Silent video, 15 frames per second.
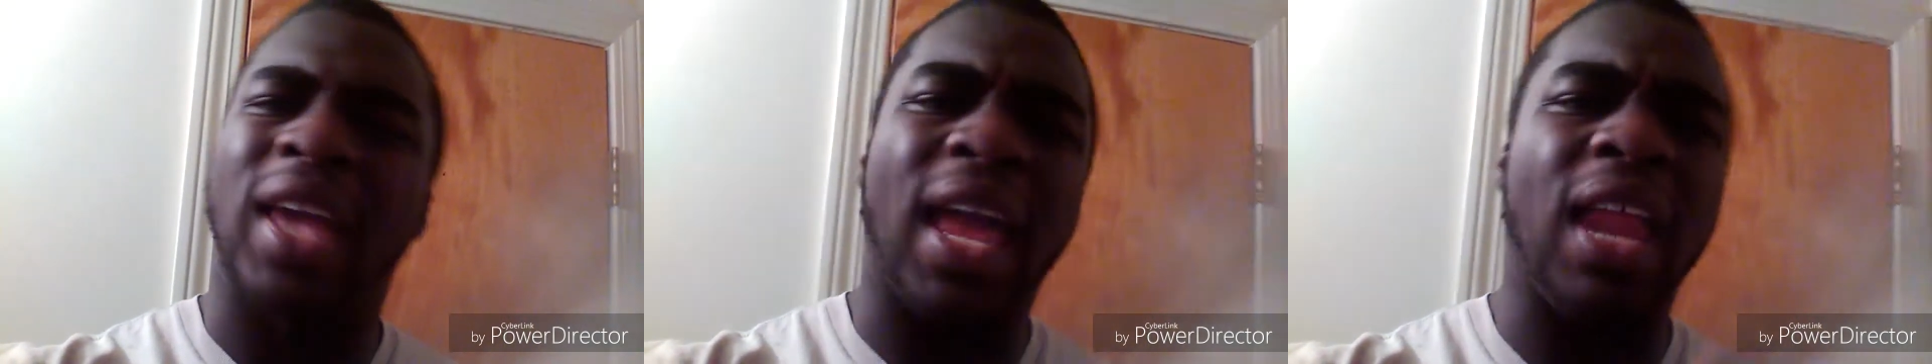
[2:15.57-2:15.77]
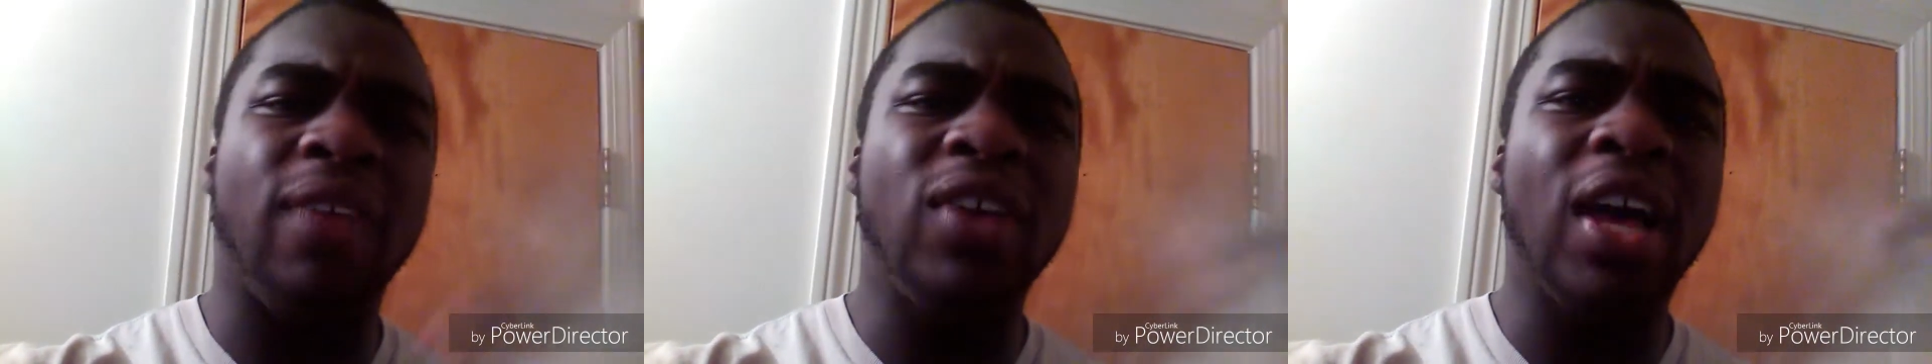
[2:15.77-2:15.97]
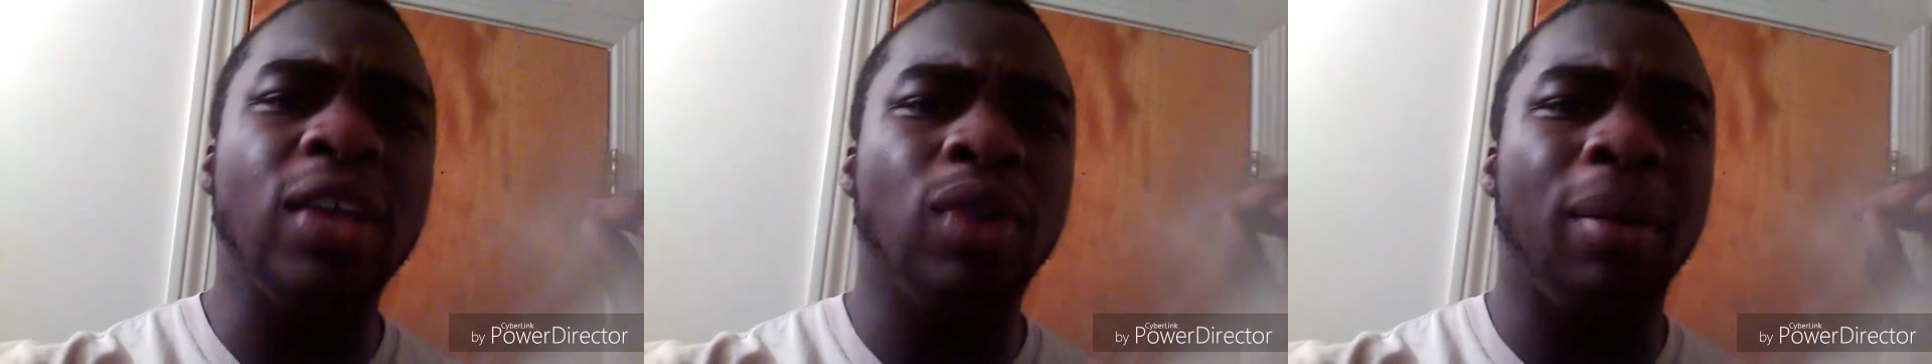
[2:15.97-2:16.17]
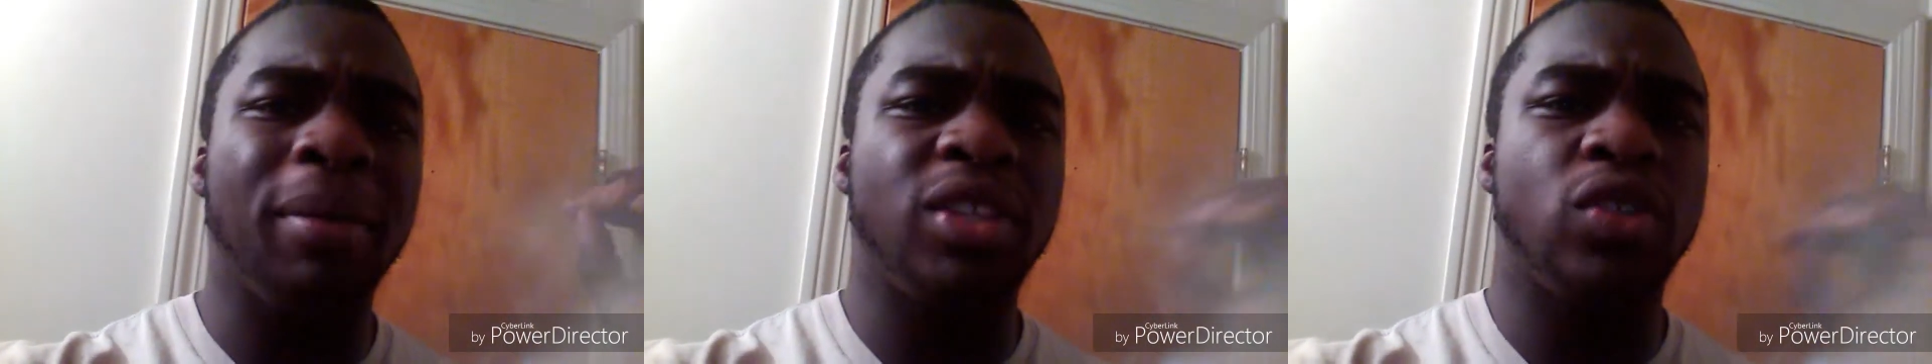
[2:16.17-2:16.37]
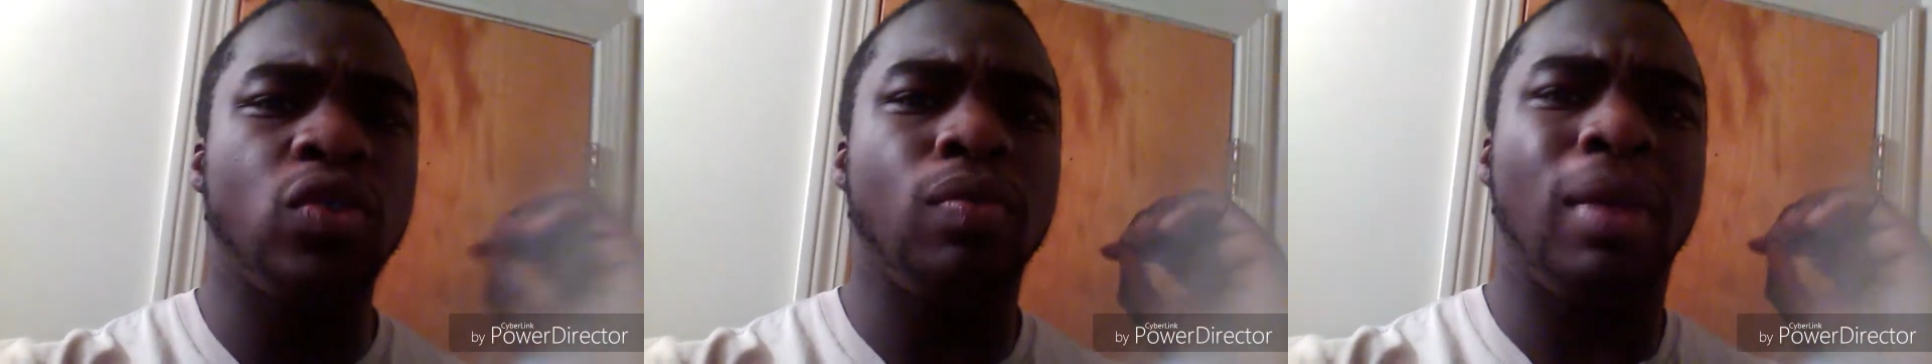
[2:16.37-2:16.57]
And if you guys want
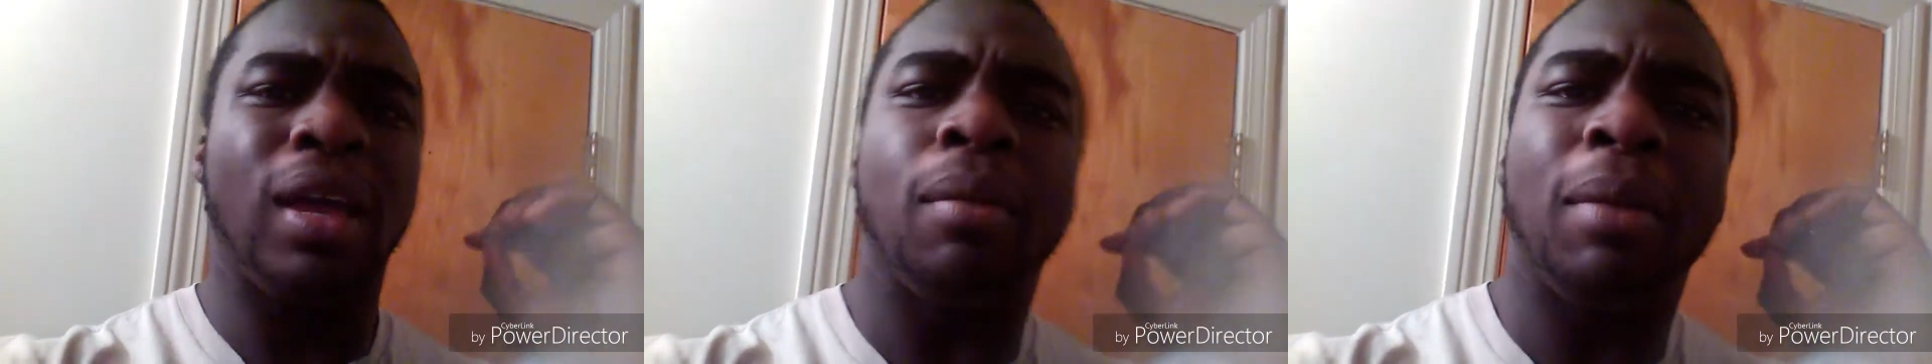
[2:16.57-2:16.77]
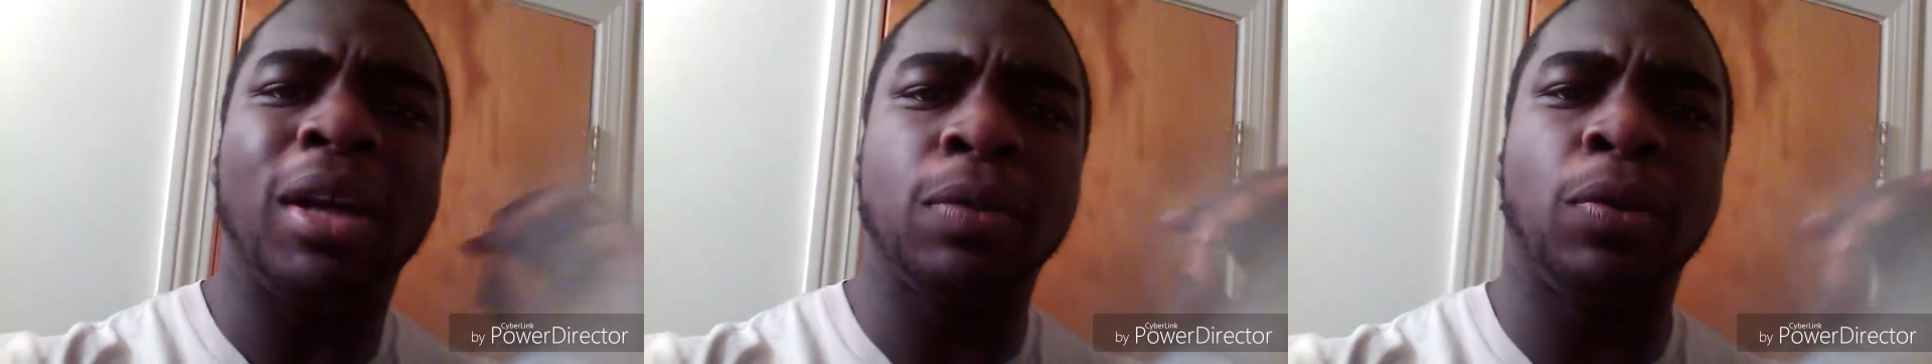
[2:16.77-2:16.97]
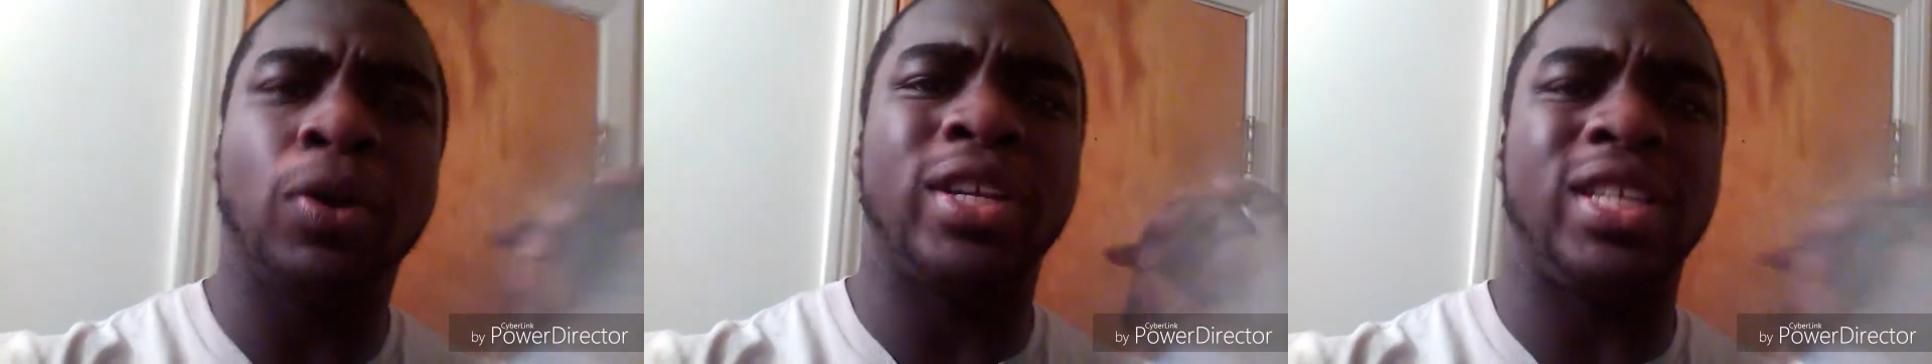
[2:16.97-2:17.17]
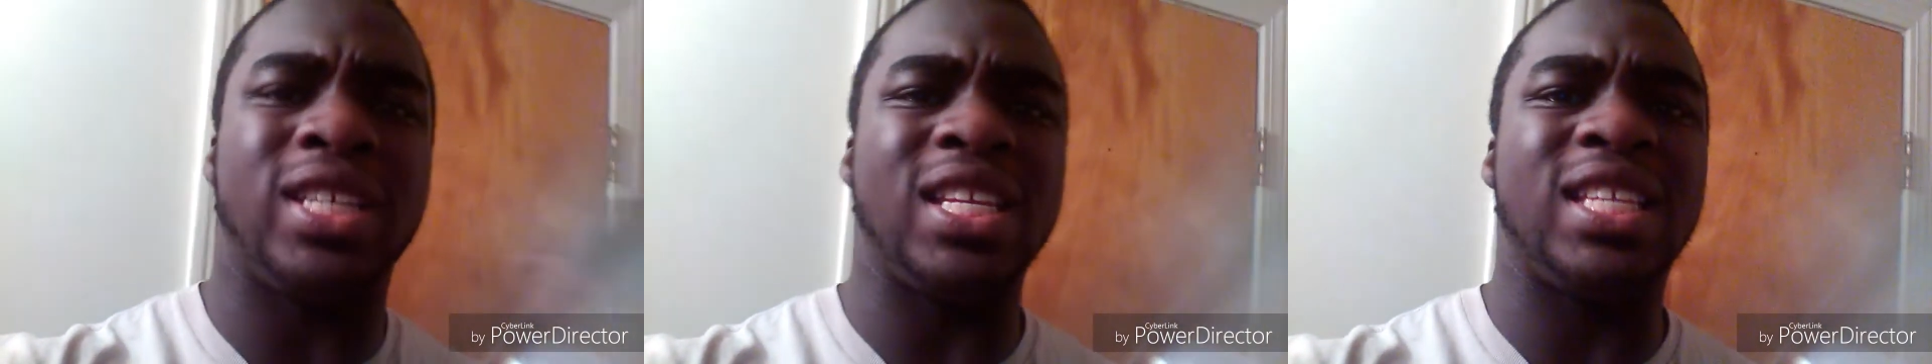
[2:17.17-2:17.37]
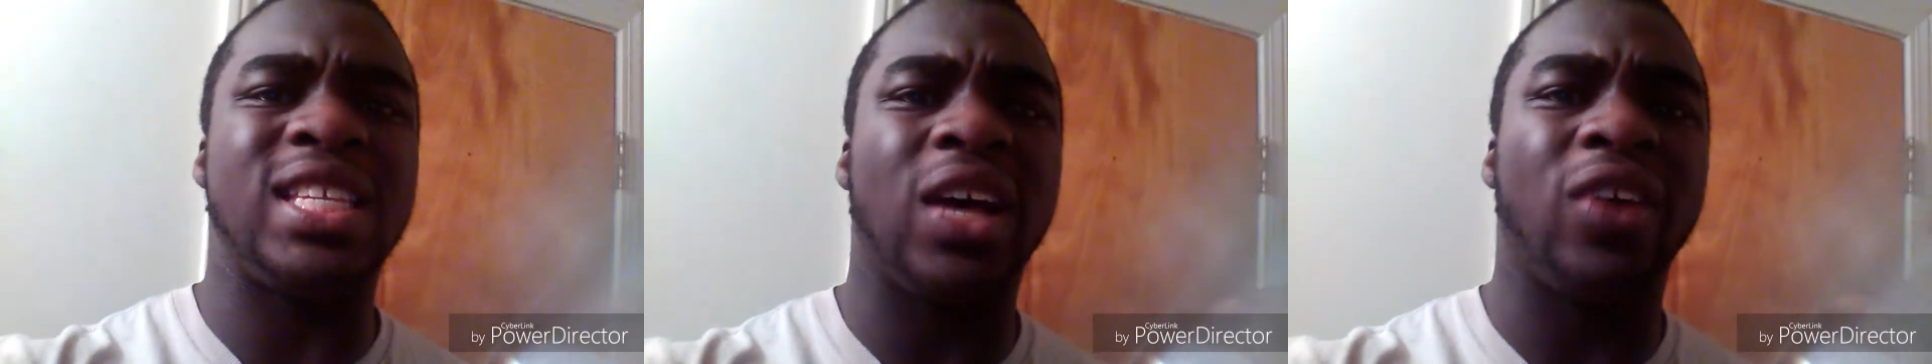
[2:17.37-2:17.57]
me to make a much more
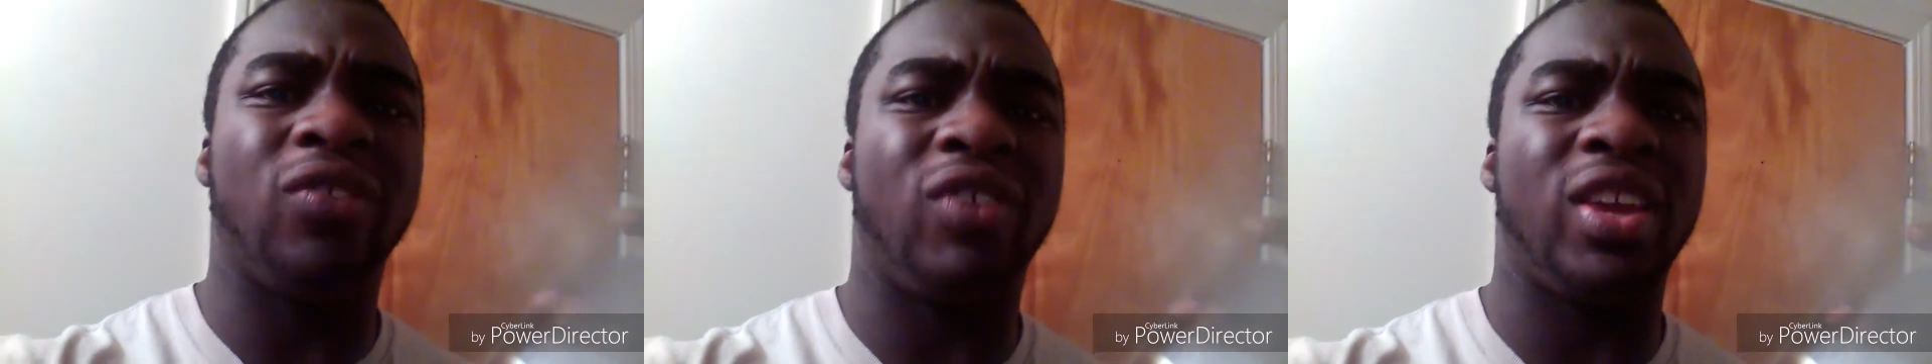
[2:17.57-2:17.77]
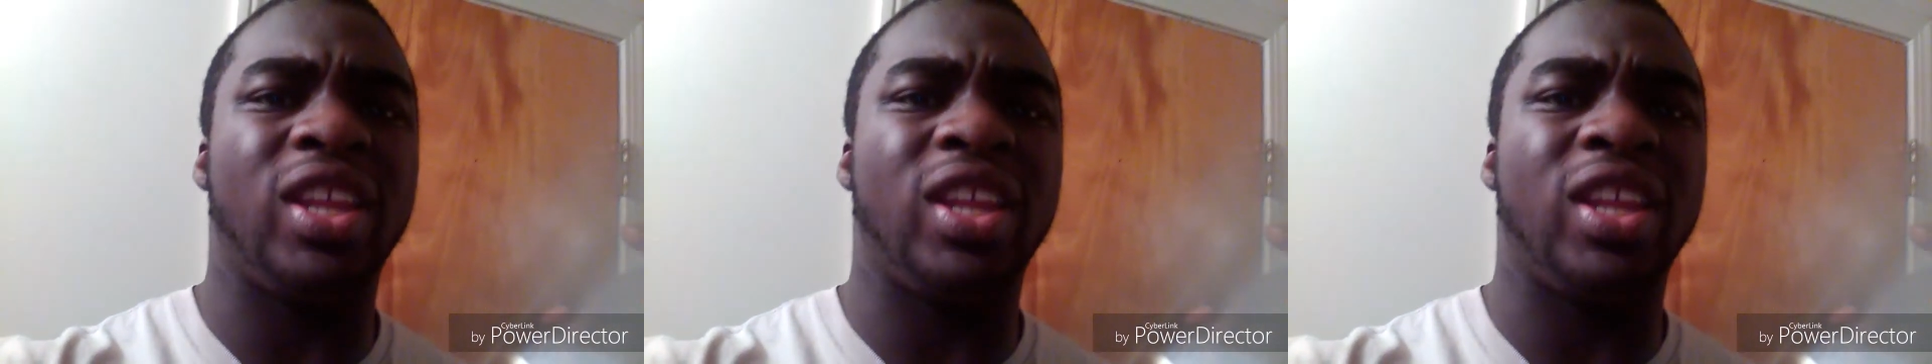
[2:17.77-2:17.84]
detailed